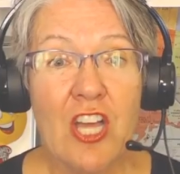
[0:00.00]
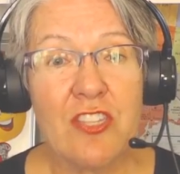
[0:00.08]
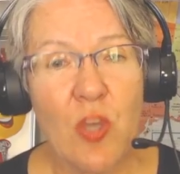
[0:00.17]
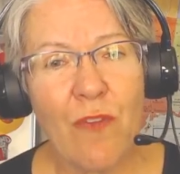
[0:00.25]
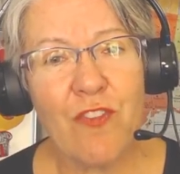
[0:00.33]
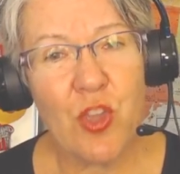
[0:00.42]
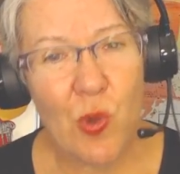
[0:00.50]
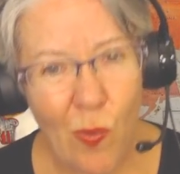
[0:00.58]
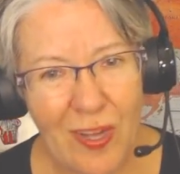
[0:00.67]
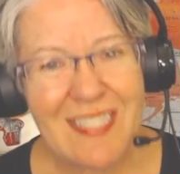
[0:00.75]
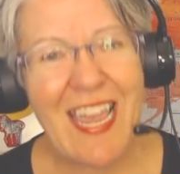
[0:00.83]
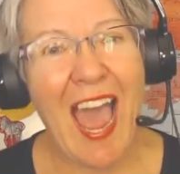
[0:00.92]
So if you
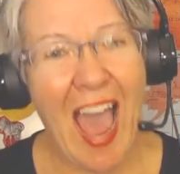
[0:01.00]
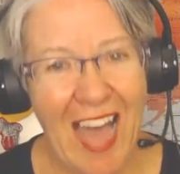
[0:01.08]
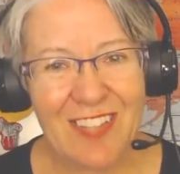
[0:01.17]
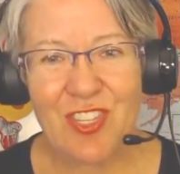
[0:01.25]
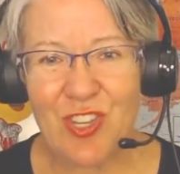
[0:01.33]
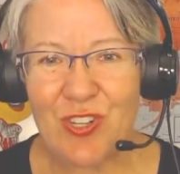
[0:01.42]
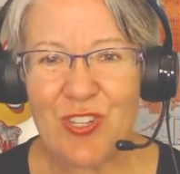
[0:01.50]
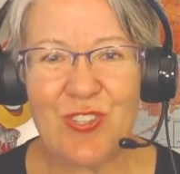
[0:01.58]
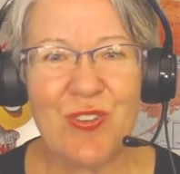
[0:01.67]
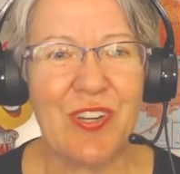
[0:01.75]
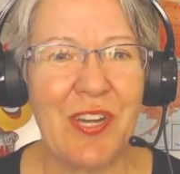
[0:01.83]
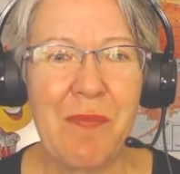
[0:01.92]
want to ask your
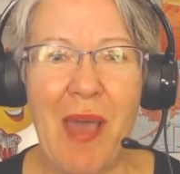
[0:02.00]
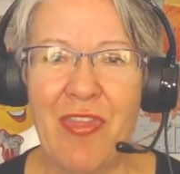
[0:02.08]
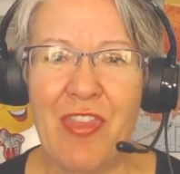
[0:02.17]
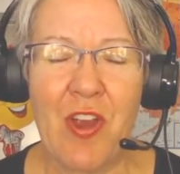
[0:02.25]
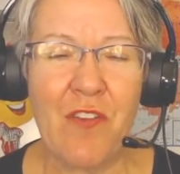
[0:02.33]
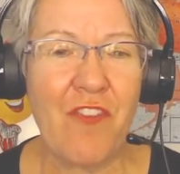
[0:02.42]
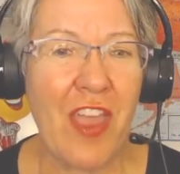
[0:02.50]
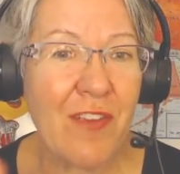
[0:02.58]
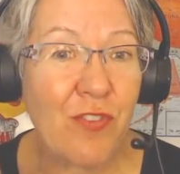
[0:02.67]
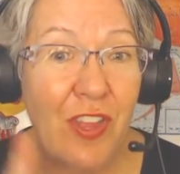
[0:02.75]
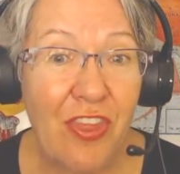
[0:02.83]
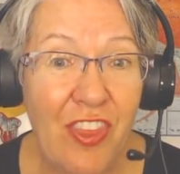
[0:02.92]
student about their
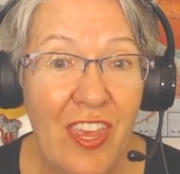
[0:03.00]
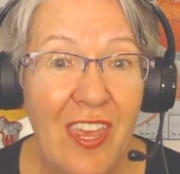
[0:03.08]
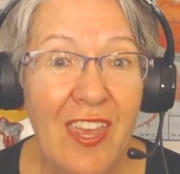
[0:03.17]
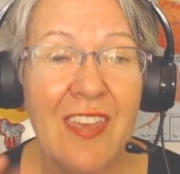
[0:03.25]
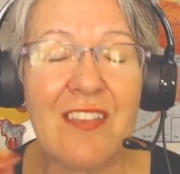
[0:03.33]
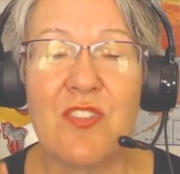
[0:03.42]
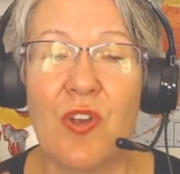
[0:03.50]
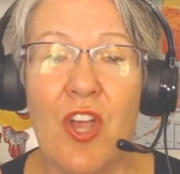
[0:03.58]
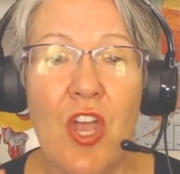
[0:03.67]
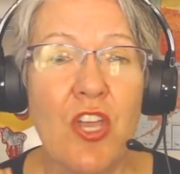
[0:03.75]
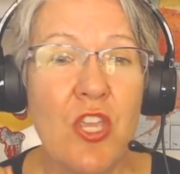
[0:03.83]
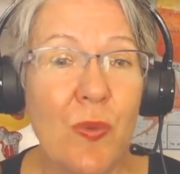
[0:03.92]
favorite things, or
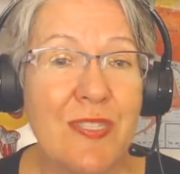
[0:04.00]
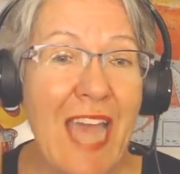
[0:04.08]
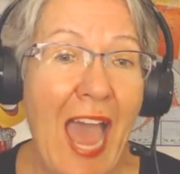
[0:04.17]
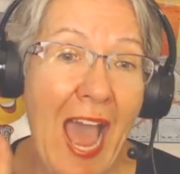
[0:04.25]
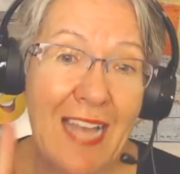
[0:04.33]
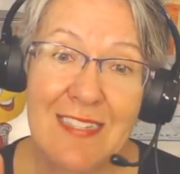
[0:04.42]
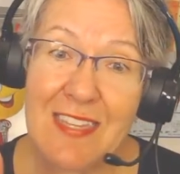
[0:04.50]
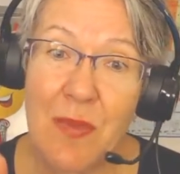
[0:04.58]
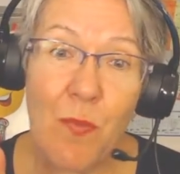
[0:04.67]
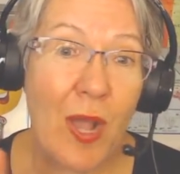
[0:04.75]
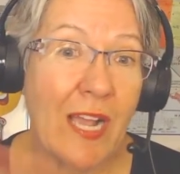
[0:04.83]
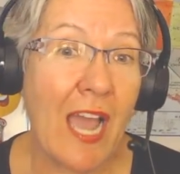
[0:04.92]
you want to ask
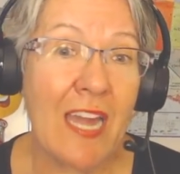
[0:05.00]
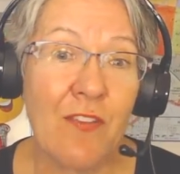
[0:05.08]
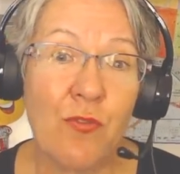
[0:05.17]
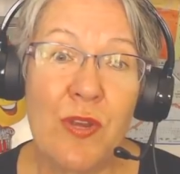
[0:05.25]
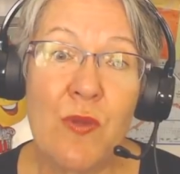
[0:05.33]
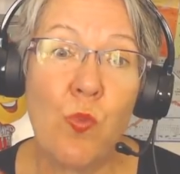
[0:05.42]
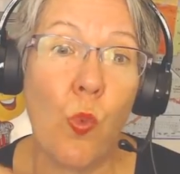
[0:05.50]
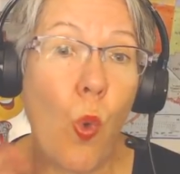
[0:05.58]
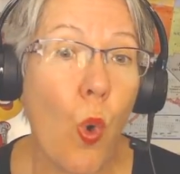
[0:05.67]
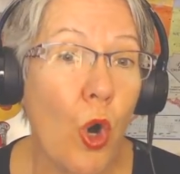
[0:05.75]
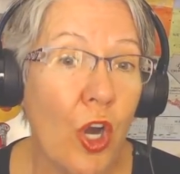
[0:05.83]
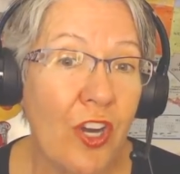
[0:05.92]
them what kind of
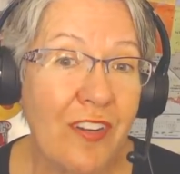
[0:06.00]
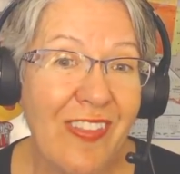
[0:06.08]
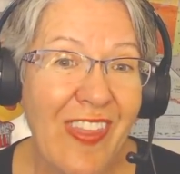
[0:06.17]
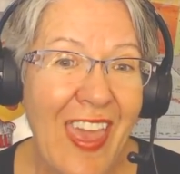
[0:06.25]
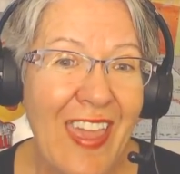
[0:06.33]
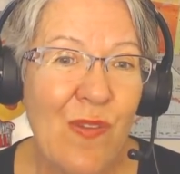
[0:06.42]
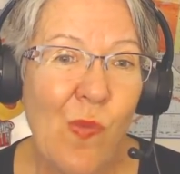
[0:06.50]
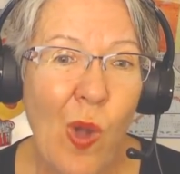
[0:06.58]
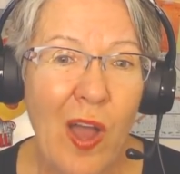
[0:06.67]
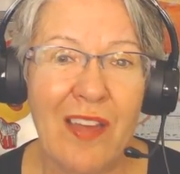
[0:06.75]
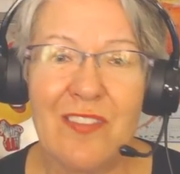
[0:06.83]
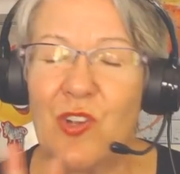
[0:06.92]
reward they
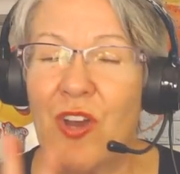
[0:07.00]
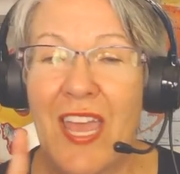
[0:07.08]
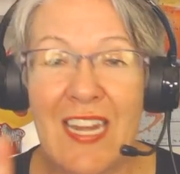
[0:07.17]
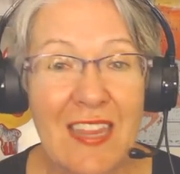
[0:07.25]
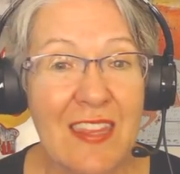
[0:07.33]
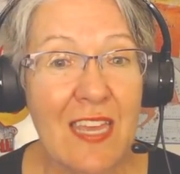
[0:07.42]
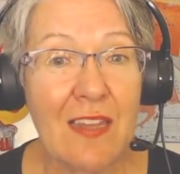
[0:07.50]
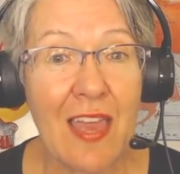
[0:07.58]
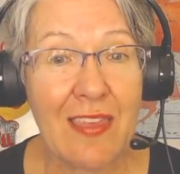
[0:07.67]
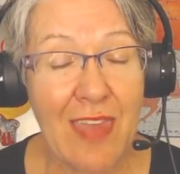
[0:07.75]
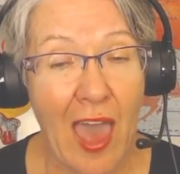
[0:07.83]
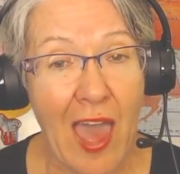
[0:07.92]
want or anything
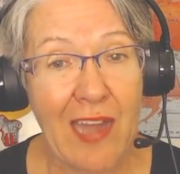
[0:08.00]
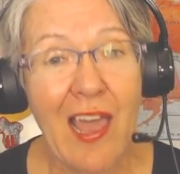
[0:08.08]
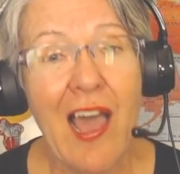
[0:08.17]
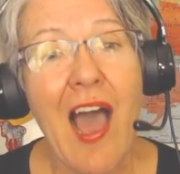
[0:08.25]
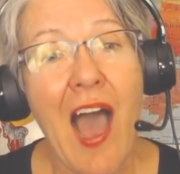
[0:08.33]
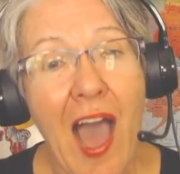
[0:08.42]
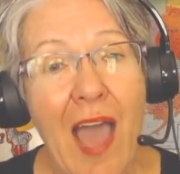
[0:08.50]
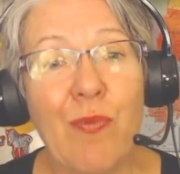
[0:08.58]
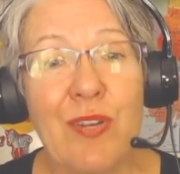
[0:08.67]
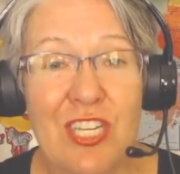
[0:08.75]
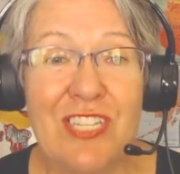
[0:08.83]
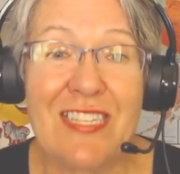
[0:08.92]
like that, I
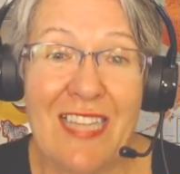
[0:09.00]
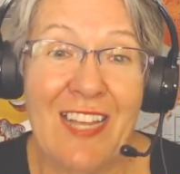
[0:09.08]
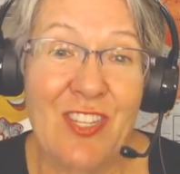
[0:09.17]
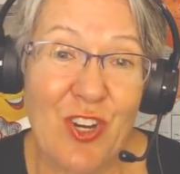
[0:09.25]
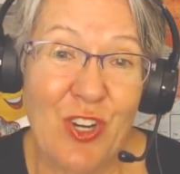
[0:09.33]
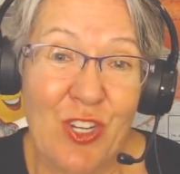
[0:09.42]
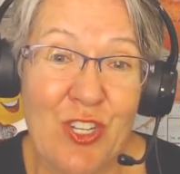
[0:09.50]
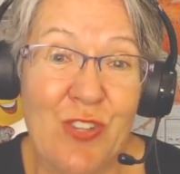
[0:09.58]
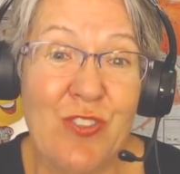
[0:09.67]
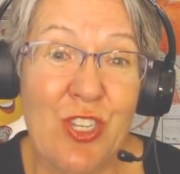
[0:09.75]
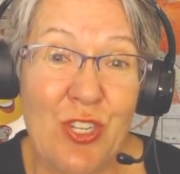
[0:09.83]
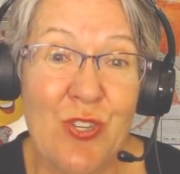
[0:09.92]
would just like to urge
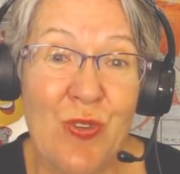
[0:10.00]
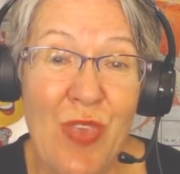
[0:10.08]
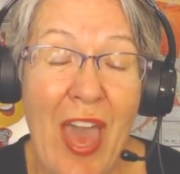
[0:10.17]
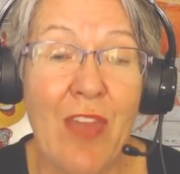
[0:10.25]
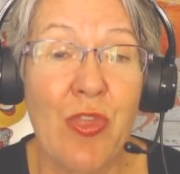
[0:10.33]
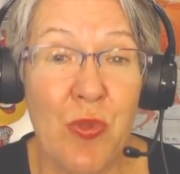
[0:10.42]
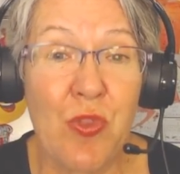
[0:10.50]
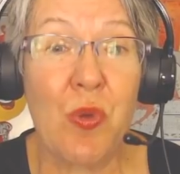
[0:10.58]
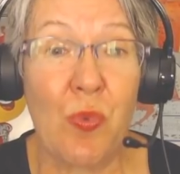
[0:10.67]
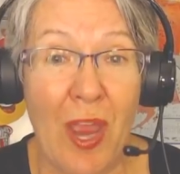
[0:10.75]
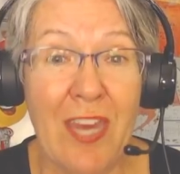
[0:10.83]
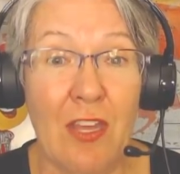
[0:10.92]
you to do that through
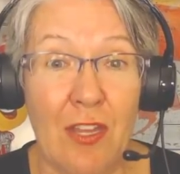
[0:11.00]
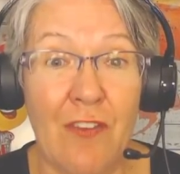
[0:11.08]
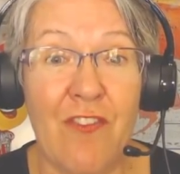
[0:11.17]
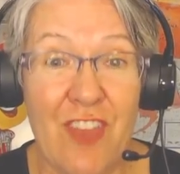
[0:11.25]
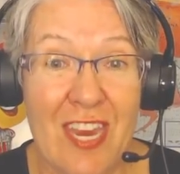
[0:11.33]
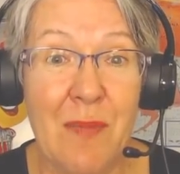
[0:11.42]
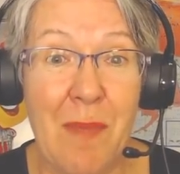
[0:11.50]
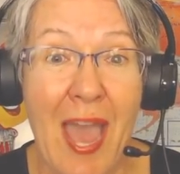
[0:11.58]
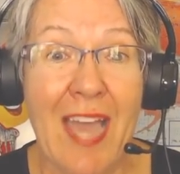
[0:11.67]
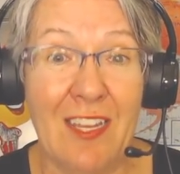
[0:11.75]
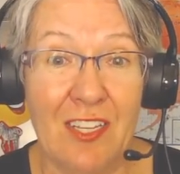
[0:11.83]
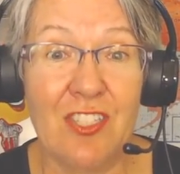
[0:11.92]
the regular
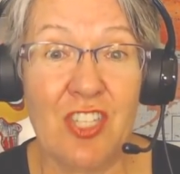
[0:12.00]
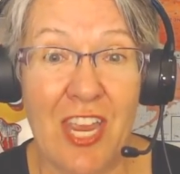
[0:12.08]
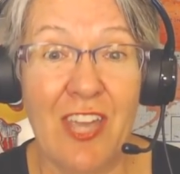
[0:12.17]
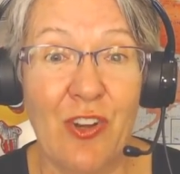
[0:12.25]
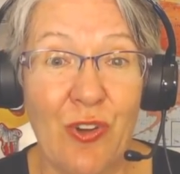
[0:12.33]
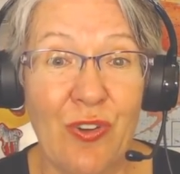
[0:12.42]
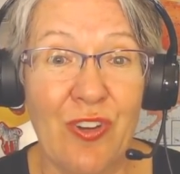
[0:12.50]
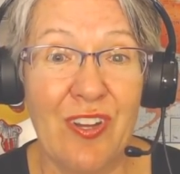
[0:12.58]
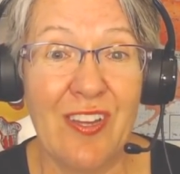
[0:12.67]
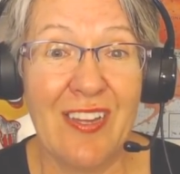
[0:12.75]
feedback channel